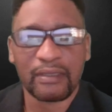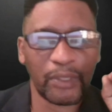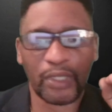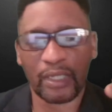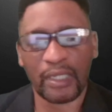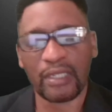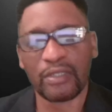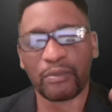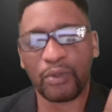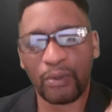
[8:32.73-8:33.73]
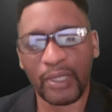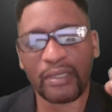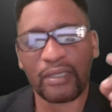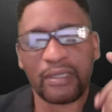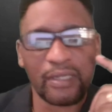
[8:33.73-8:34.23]
but let us go
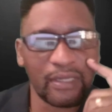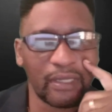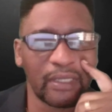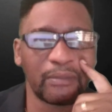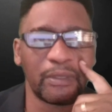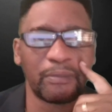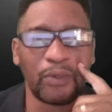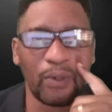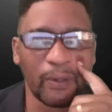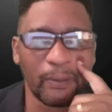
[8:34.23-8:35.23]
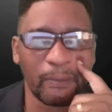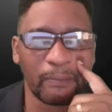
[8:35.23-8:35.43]
into this a little bit more.